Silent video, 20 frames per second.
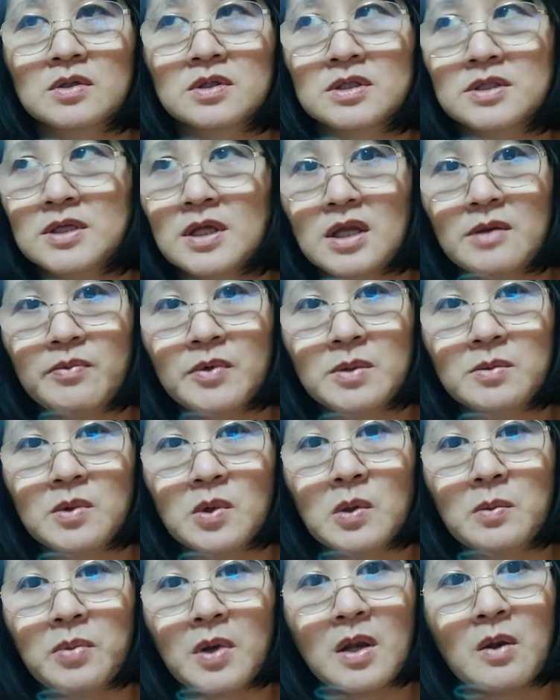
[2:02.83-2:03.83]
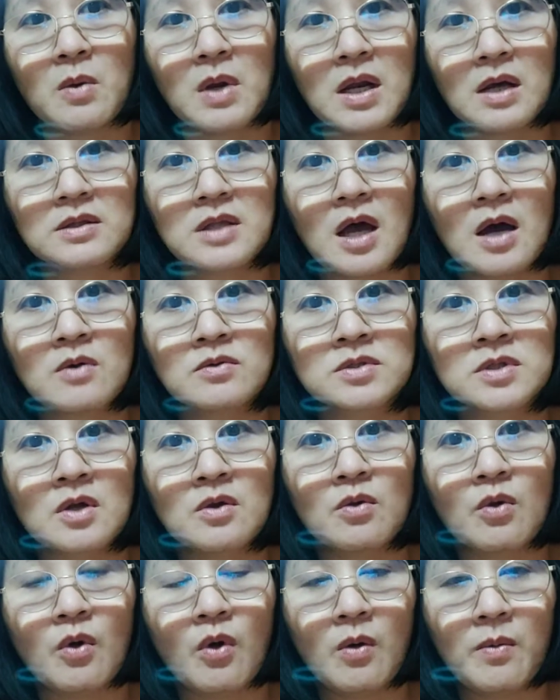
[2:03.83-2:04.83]
Sisilipin mo yun, pero walang tao sa
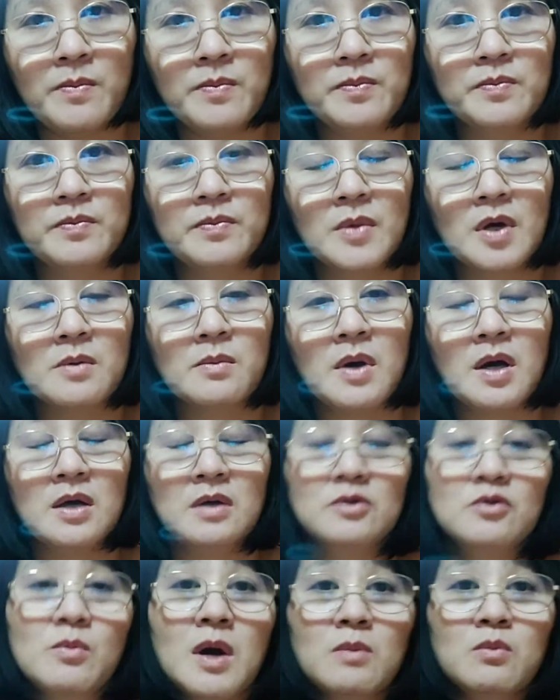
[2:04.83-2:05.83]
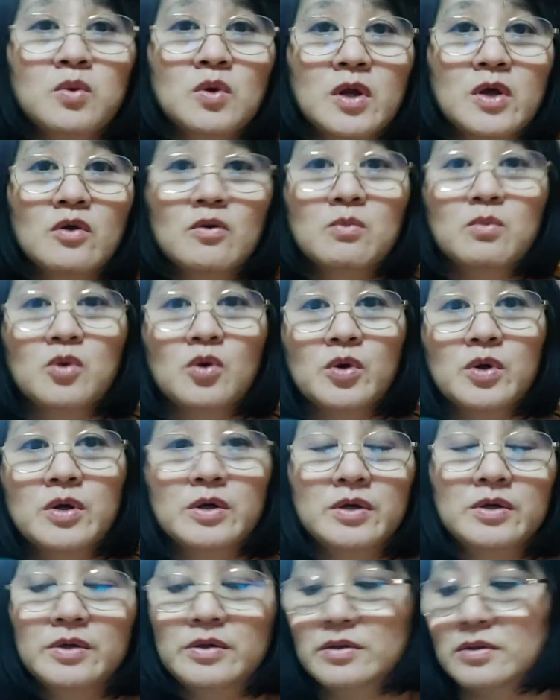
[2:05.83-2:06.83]
loob. Aba, tumakbo na yung
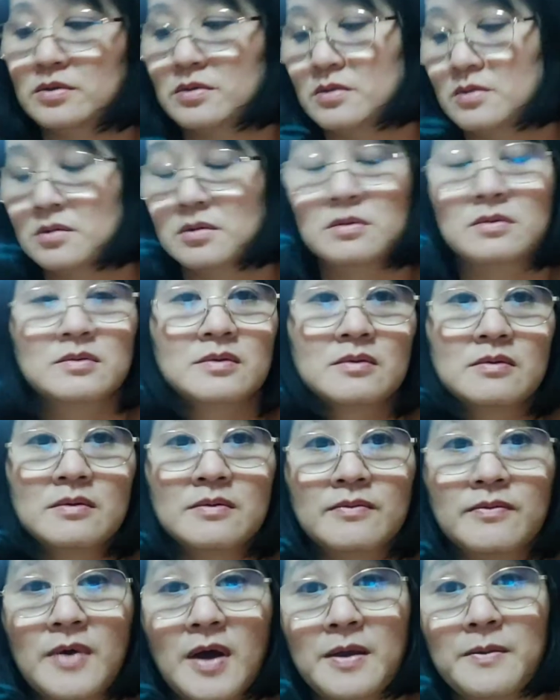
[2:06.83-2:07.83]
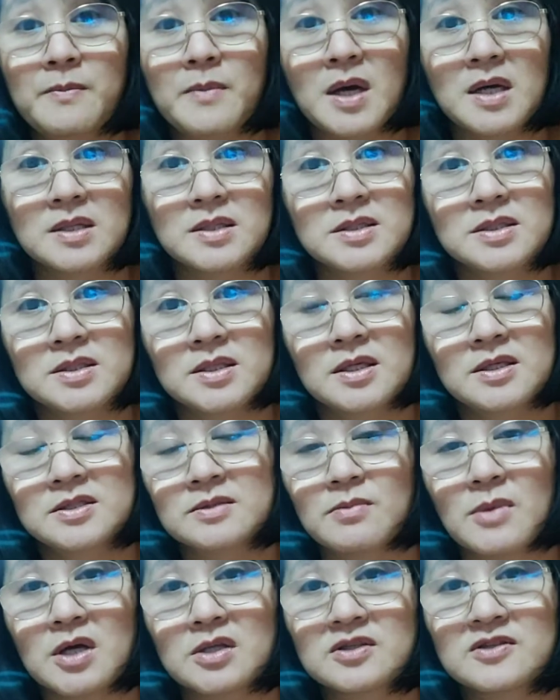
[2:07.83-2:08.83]
border. 5 months,
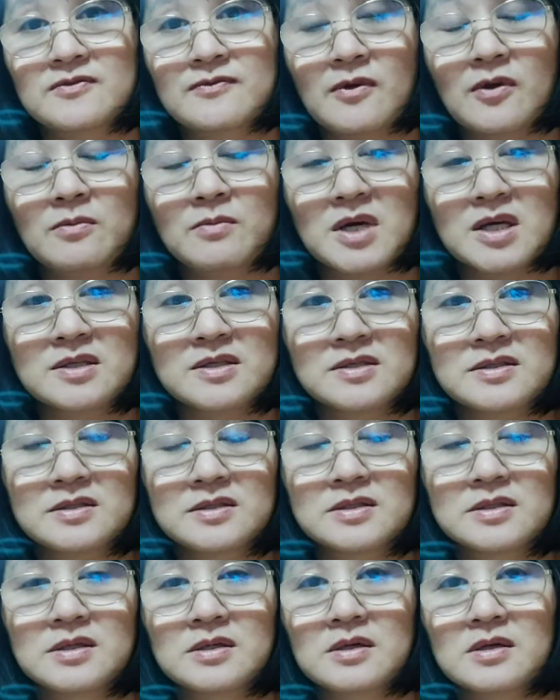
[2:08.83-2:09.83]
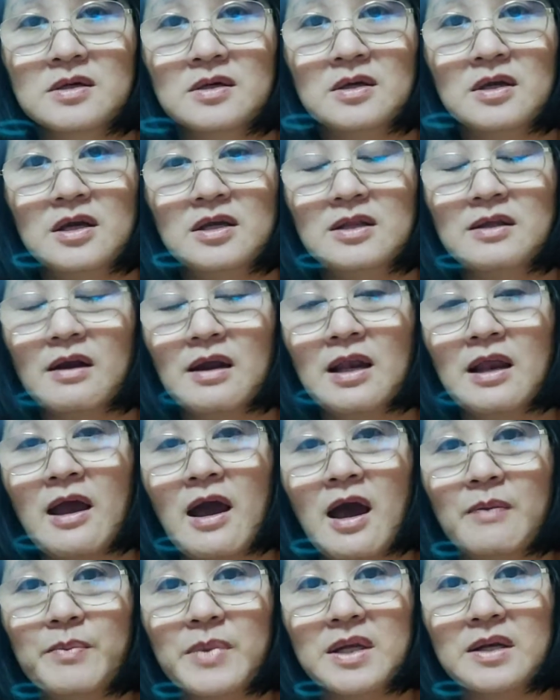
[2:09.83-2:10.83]
6 months, 4 months. It really
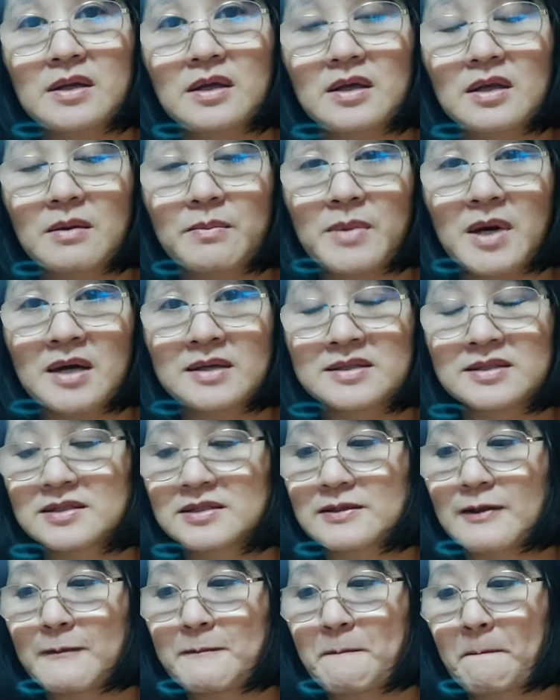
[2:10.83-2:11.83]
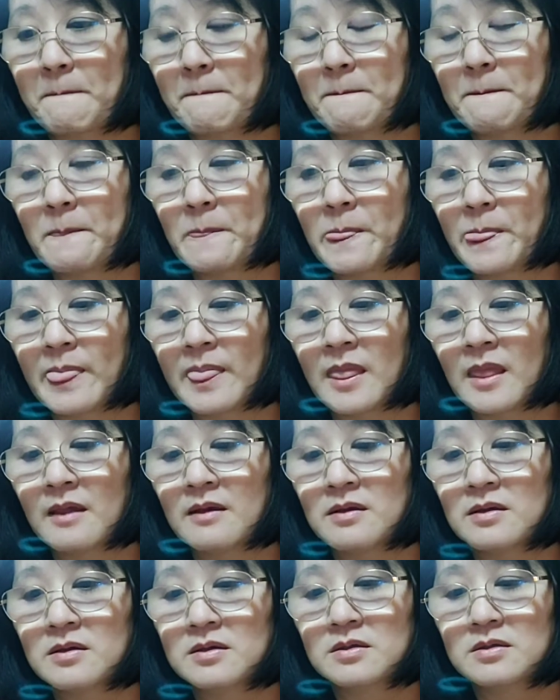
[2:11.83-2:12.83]
happened in the past.
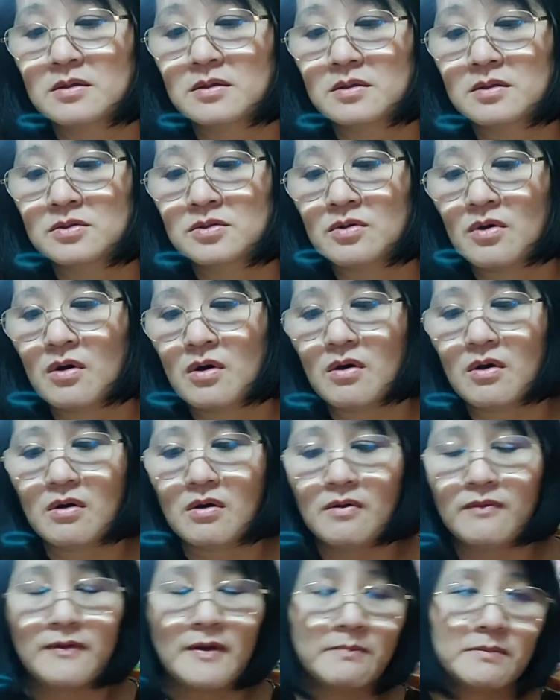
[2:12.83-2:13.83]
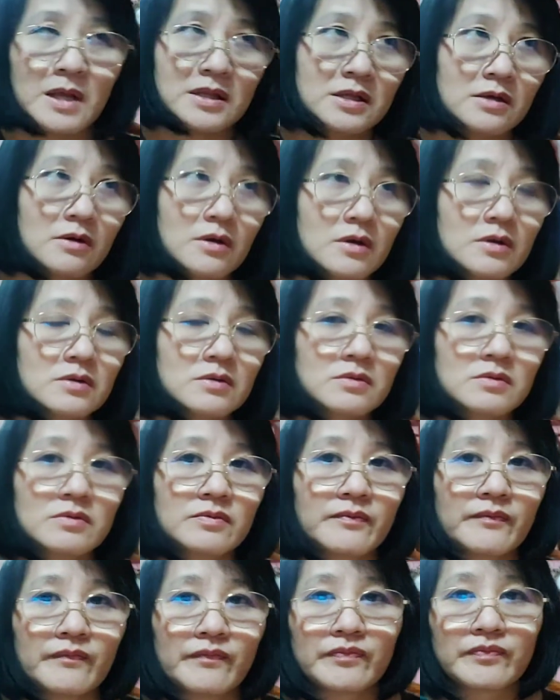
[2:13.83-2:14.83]
So, from that on,
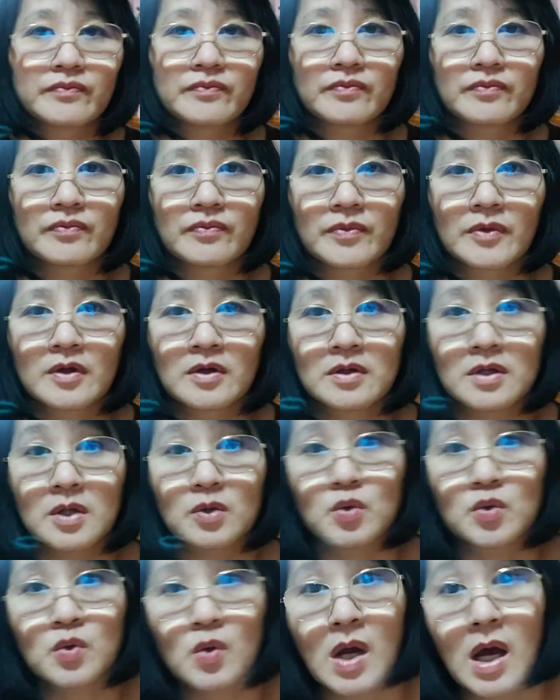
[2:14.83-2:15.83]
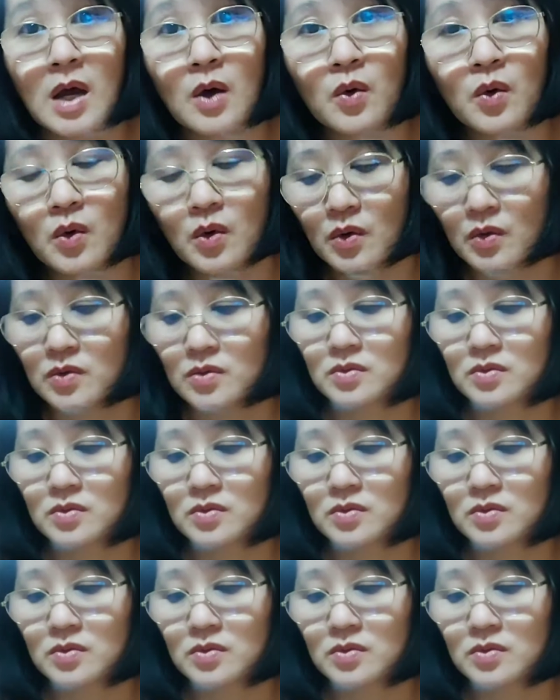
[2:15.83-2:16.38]
natuto na ako.